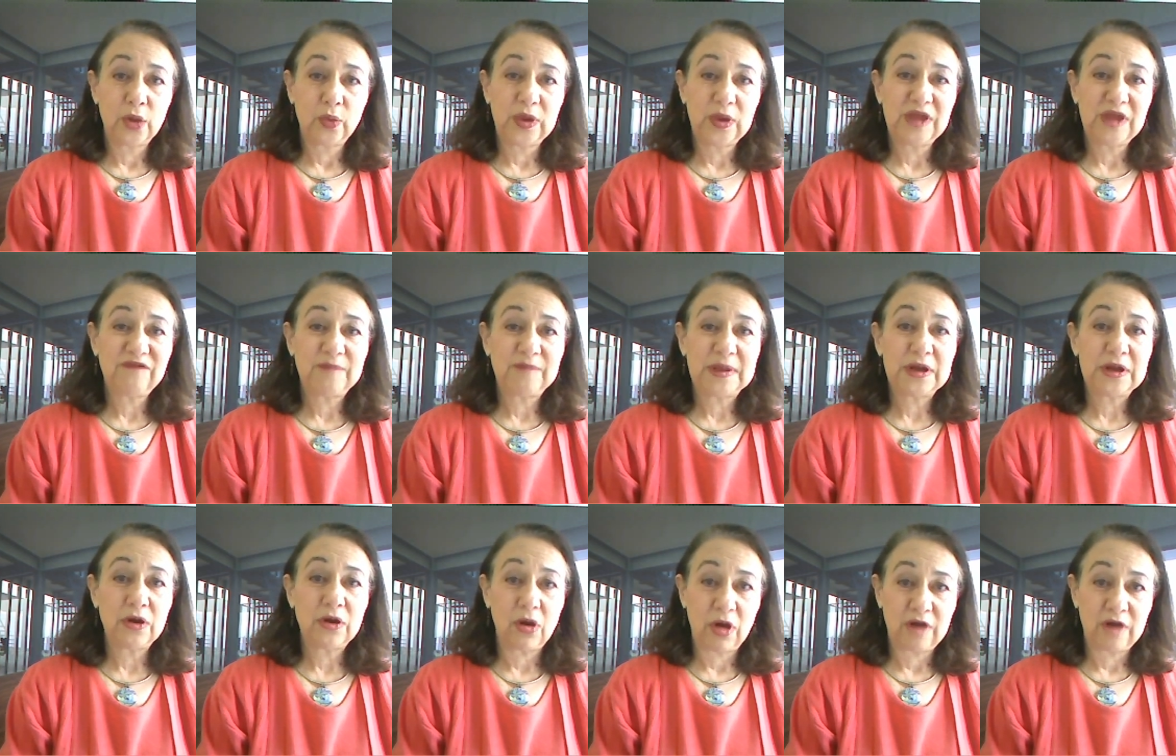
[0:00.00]
We've
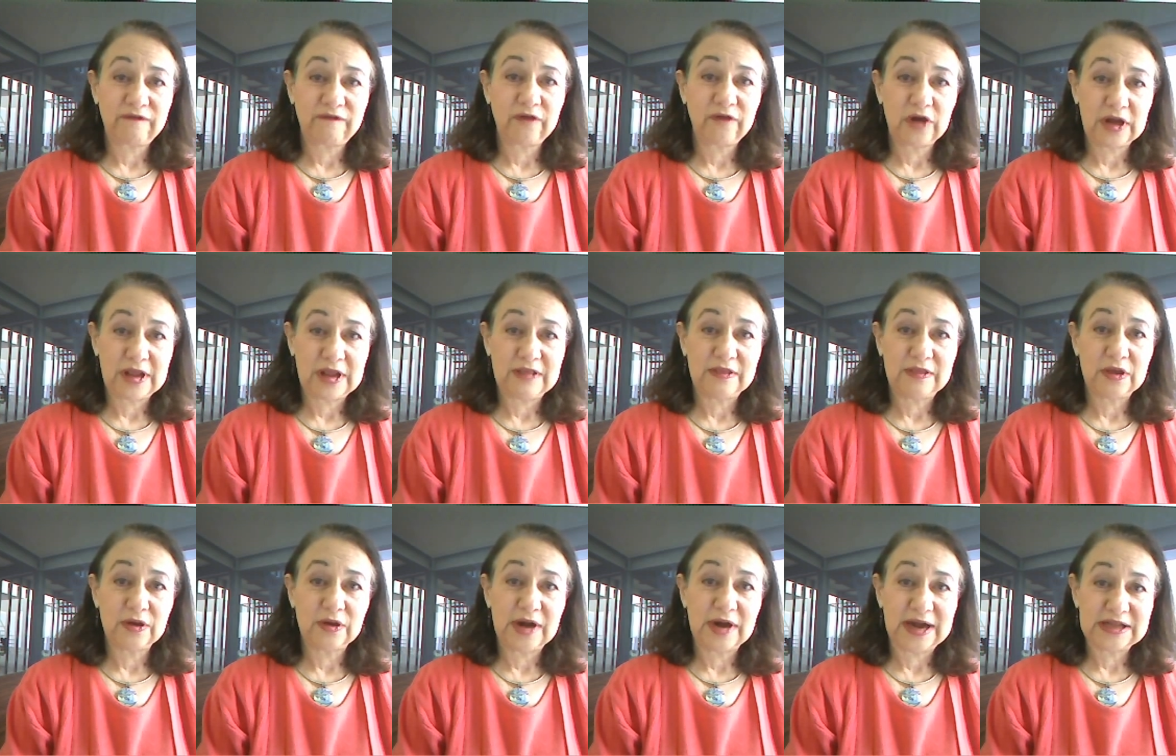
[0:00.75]
been offered
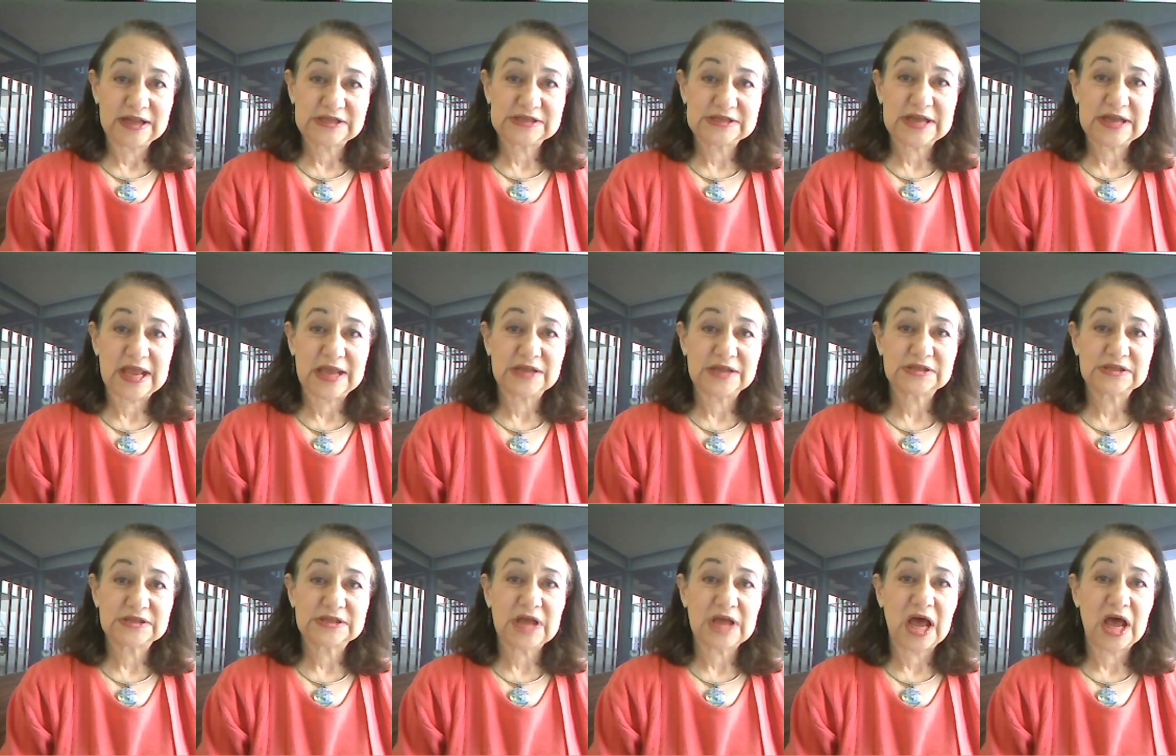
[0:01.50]
in the United
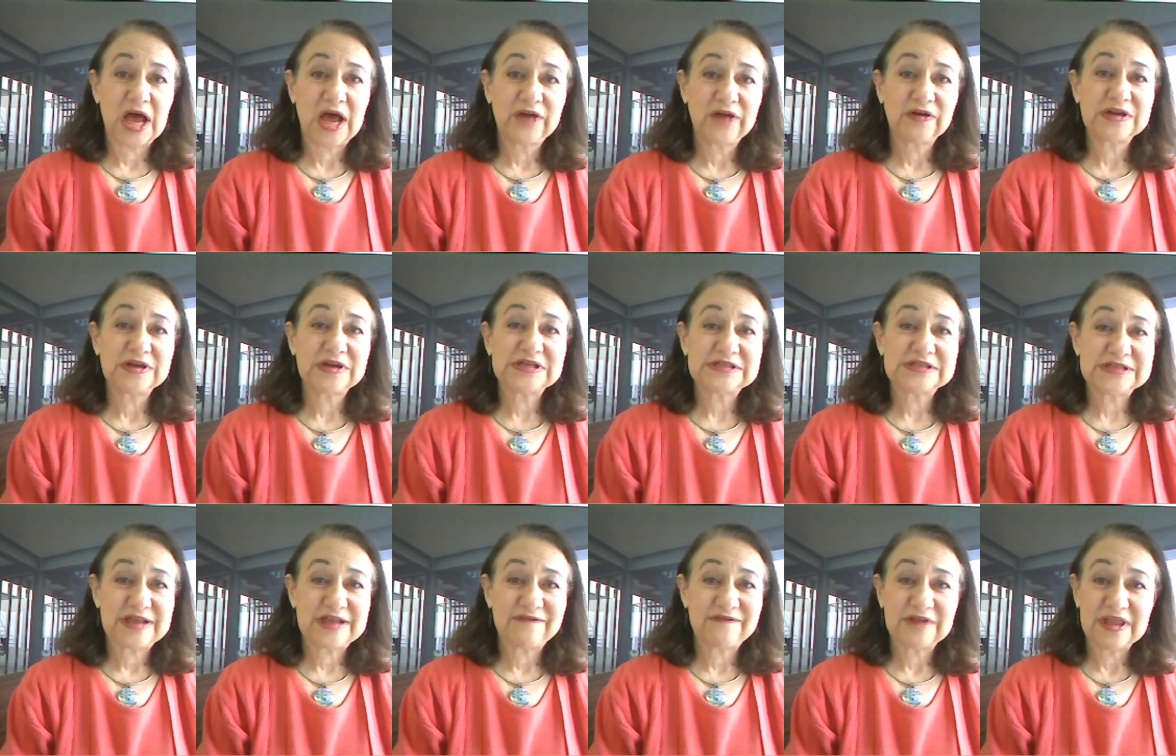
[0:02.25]
States
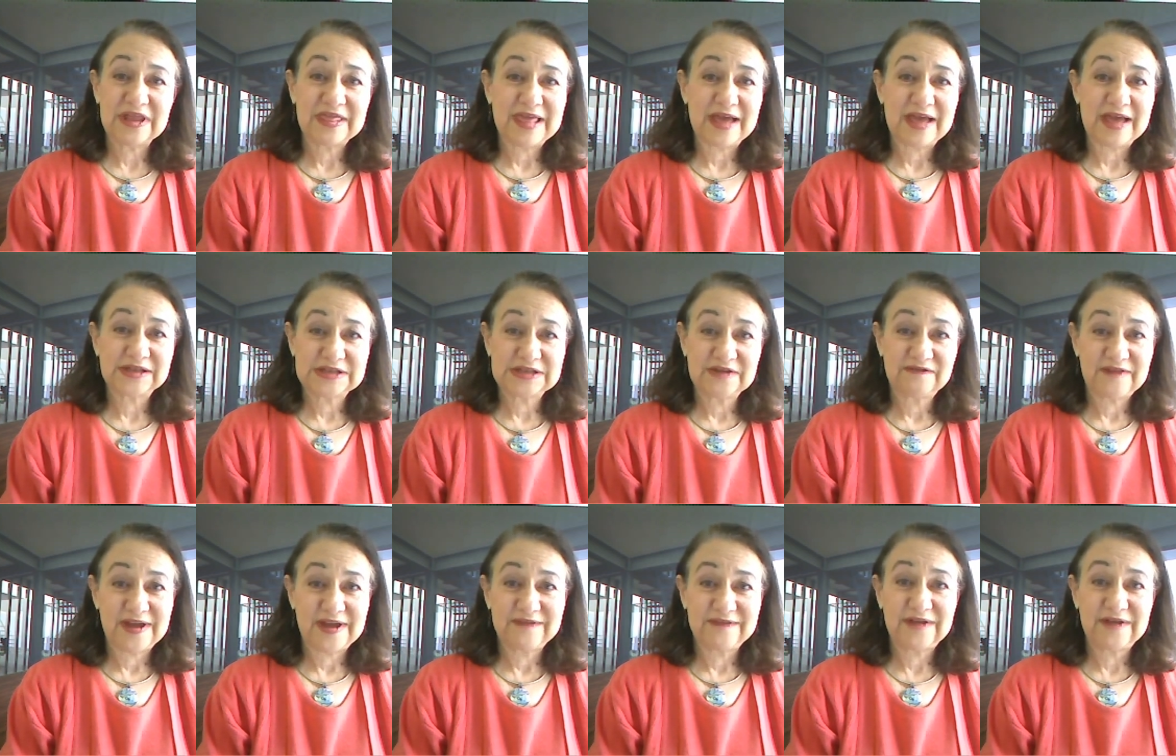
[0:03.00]

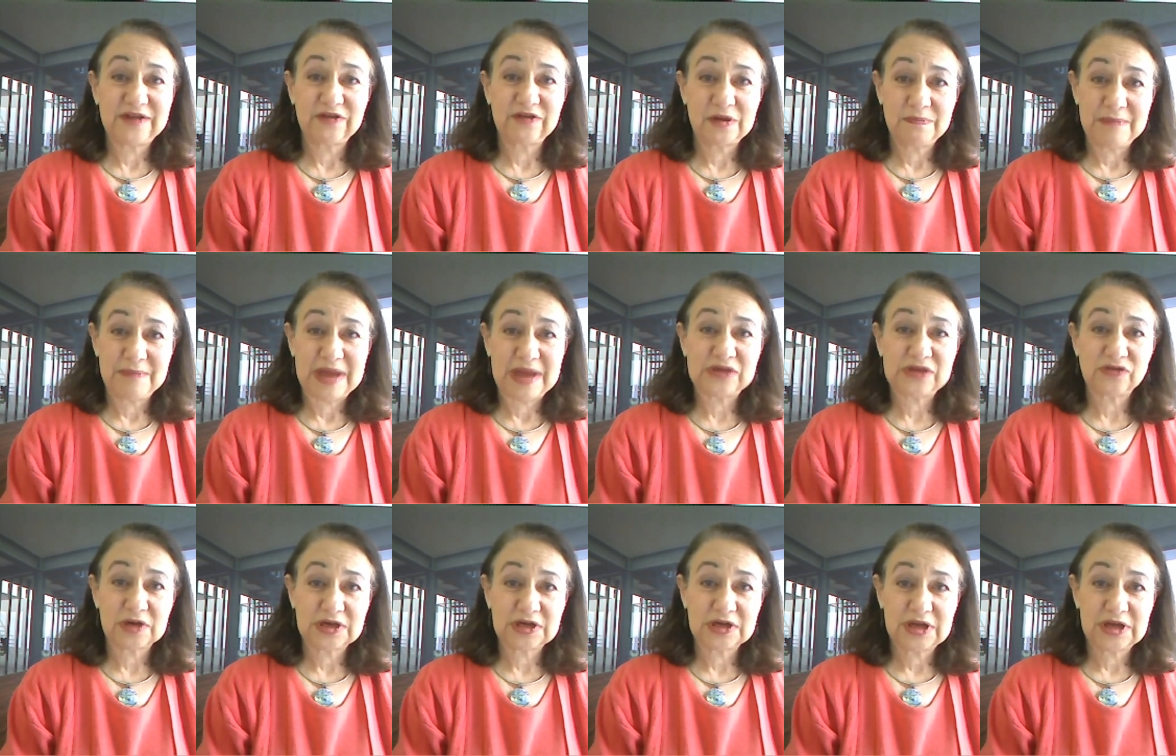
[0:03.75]
170,500
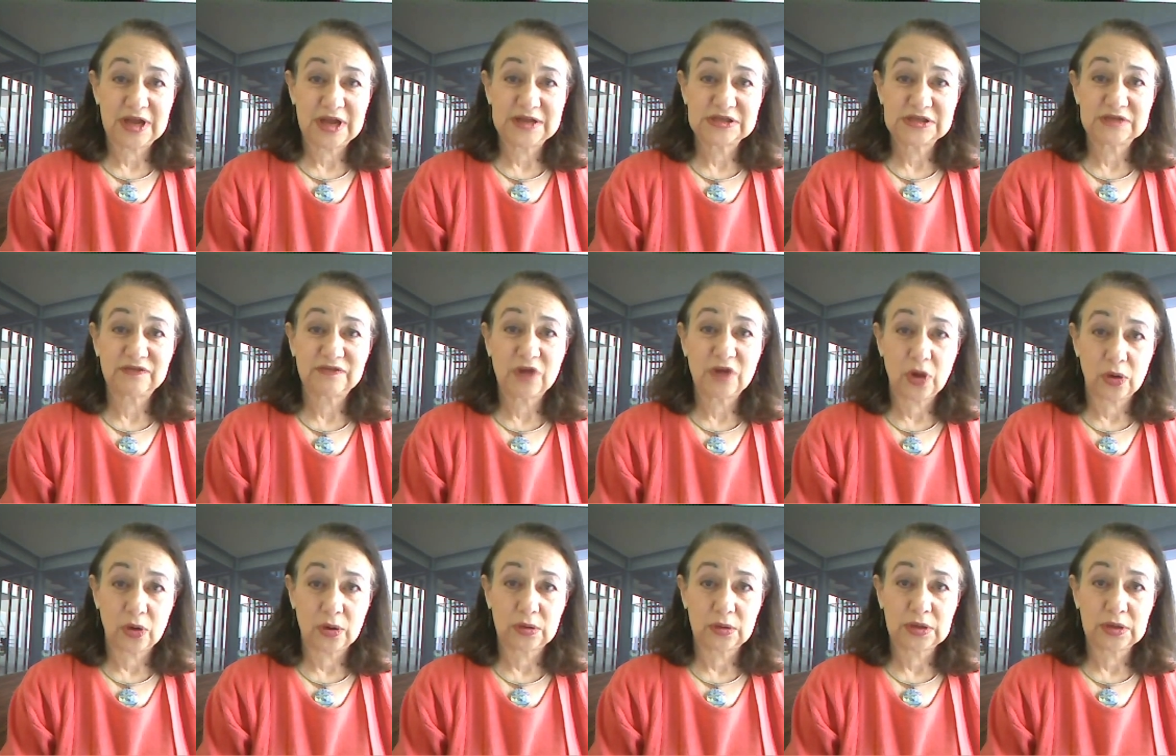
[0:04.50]
metric tons of
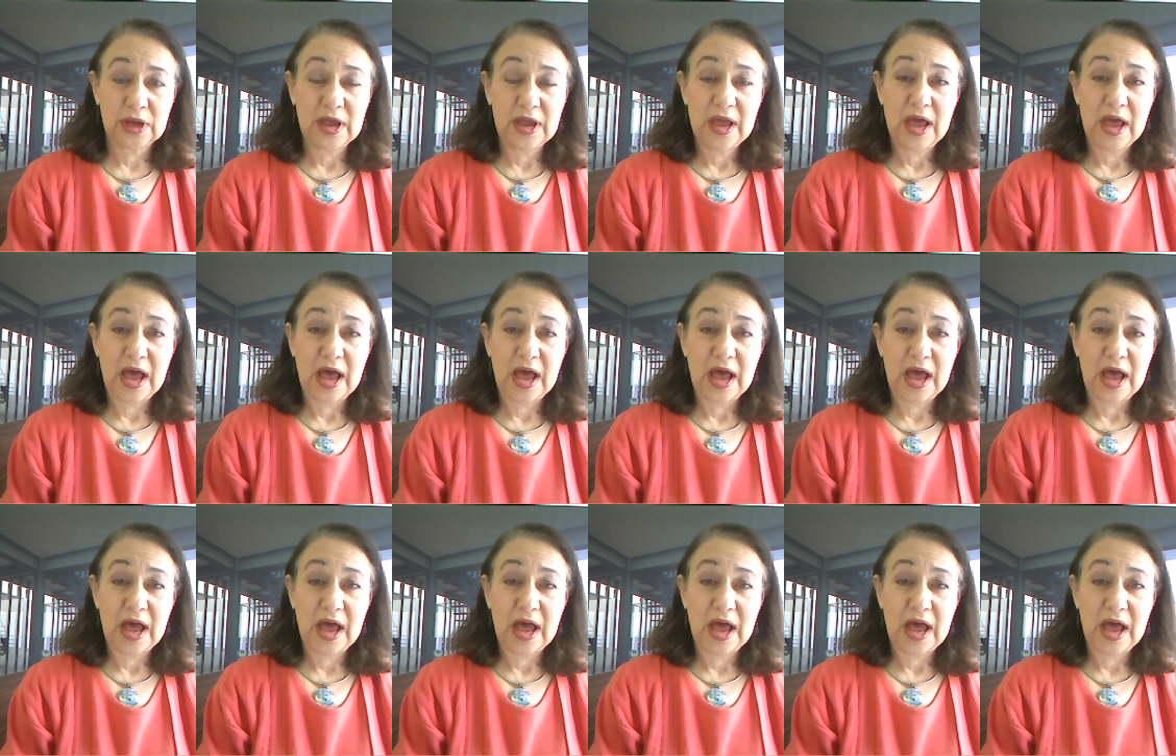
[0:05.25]
gold